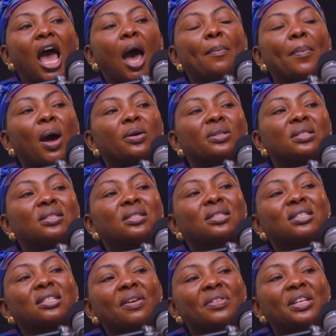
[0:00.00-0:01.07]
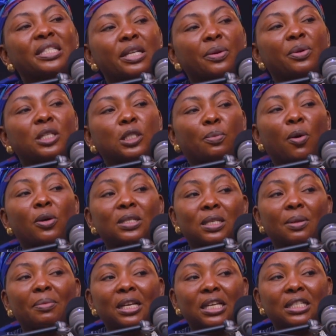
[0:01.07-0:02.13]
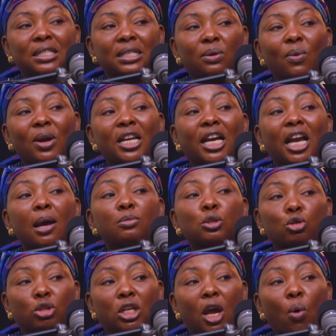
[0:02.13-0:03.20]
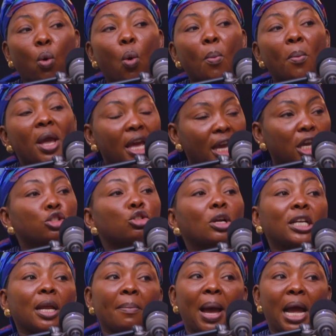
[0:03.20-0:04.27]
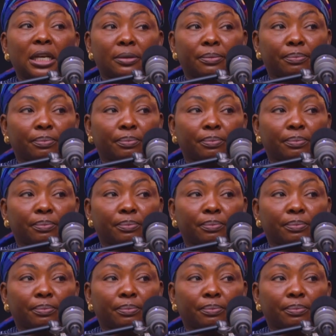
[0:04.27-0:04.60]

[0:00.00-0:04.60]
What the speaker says: about 70 responsibility when it comes to the home is on the man.